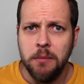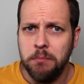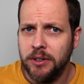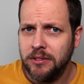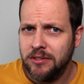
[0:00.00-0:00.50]

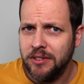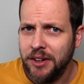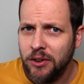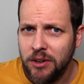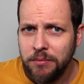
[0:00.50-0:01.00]
but
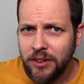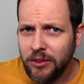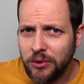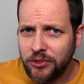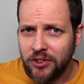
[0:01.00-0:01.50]

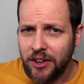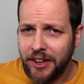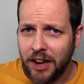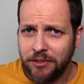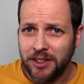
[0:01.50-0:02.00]
encrypting or
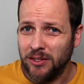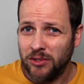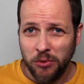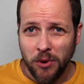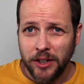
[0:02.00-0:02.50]
signing everything
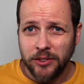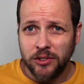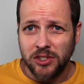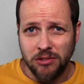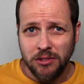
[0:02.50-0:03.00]
twice
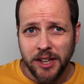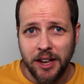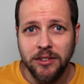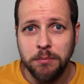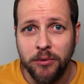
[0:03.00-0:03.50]
surely
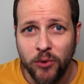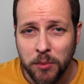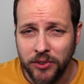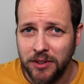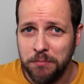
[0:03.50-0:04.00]
has a
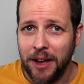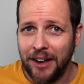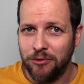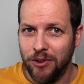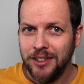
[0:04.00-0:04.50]
performance
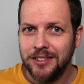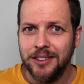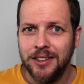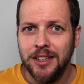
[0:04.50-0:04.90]
impact, right?